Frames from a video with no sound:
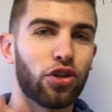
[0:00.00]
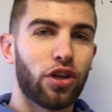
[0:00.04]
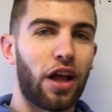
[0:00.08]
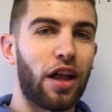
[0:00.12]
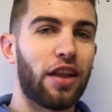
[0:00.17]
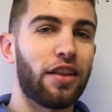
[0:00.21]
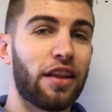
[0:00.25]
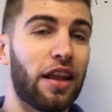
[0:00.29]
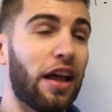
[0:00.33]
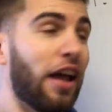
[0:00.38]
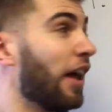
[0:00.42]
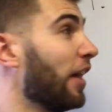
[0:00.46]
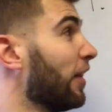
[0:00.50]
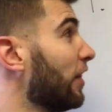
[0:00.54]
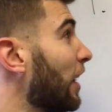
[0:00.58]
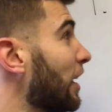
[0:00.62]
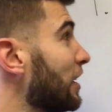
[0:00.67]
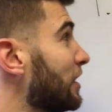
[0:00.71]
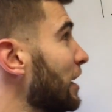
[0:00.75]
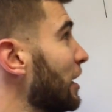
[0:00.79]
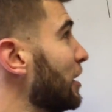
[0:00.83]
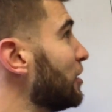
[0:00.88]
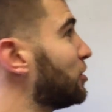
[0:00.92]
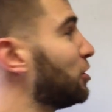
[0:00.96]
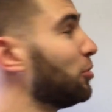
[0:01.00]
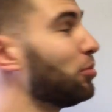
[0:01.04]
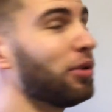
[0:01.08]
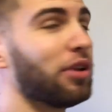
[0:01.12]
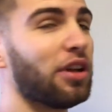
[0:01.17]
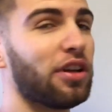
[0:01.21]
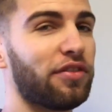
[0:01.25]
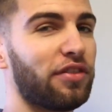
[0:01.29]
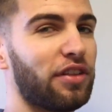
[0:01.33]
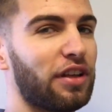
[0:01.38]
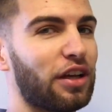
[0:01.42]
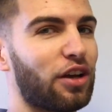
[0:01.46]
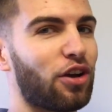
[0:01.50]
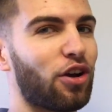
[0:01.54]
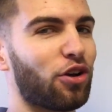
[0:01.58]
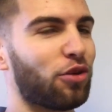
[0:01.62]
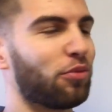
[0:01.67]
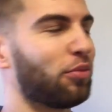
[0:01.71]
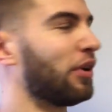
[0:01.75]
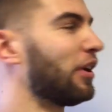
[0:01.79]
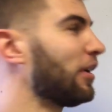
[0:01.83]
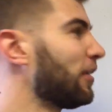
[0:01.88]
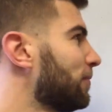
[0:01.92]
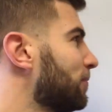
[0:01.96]
And then that's instability of the
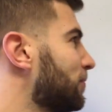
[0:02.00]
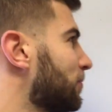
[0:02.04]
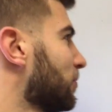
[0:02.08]
economy.